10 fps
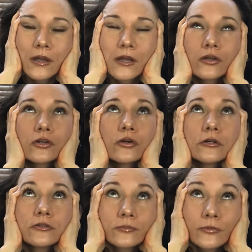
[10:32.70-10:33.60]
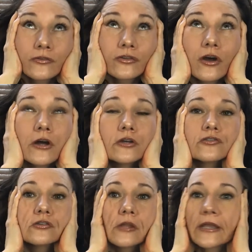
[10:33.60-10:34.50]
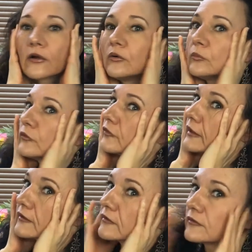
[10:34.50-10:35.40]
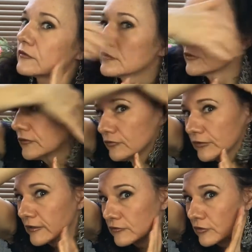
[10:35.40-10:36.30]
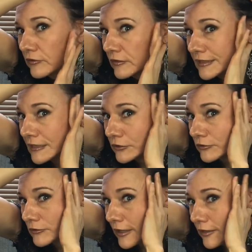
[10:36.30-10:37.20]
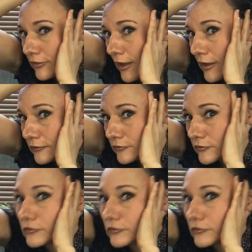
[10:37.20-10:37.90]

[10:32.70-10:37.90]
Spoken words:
and you're going to massage like almost like a scissor effect on the ear, like that,